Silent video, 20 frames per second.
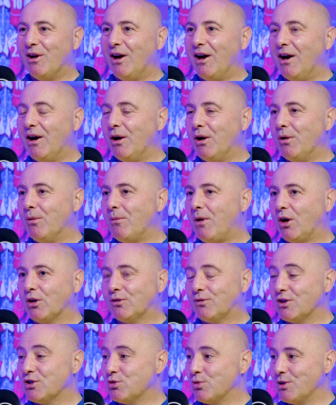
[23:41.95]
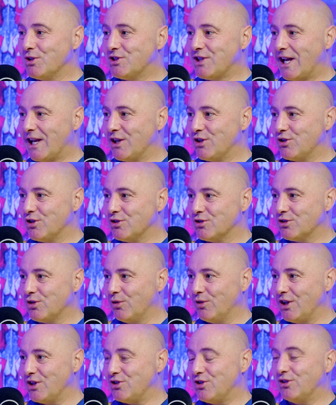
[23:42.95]
um, artificial intelligence
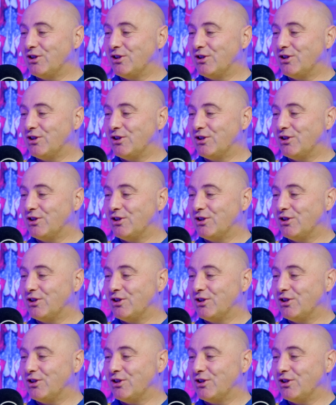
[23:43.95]
on this.